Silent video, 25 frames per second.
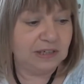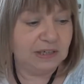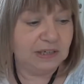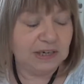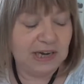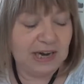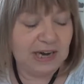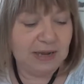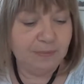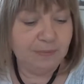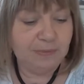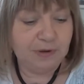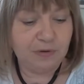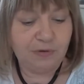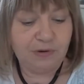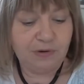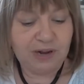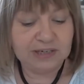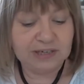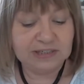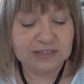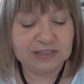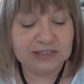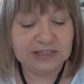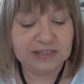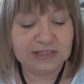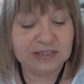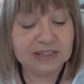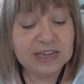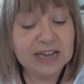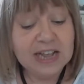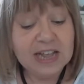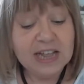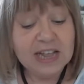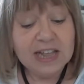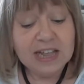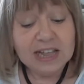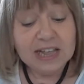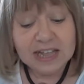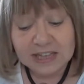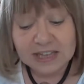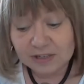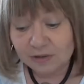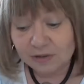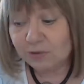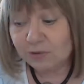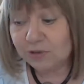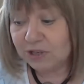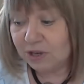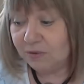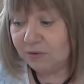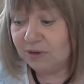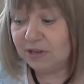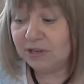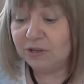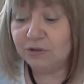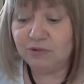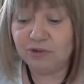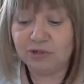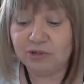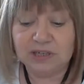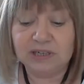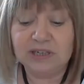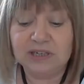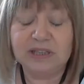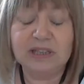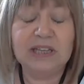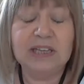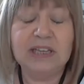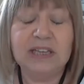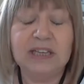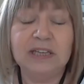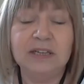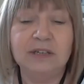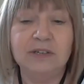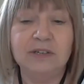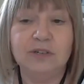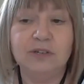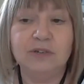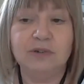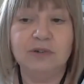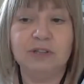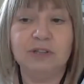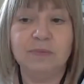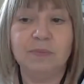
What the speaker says: climate crisis, he's also interested in the industry,